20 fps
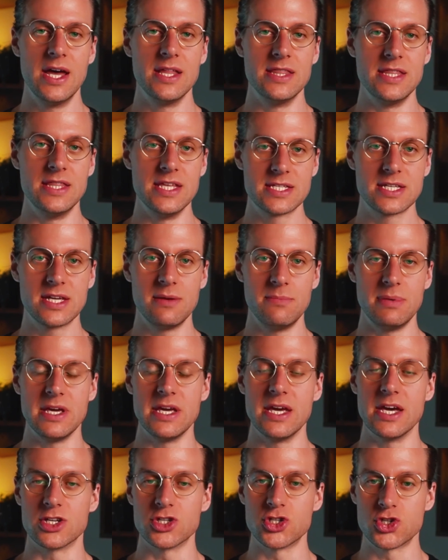This can
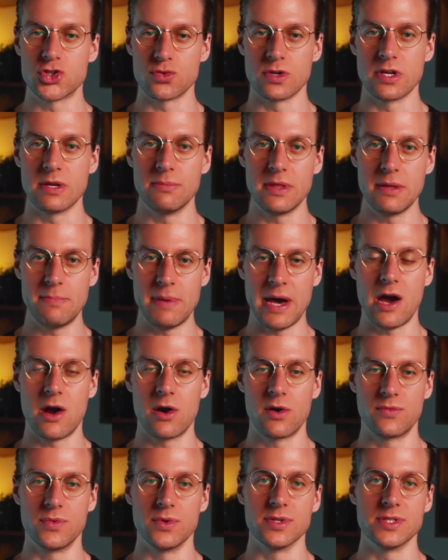be extremely
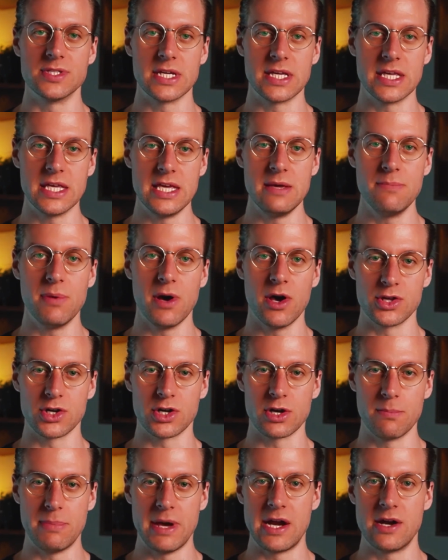powerful to keep other
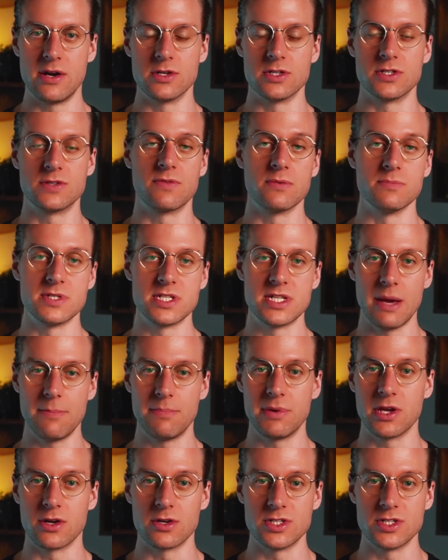competitors from sniping your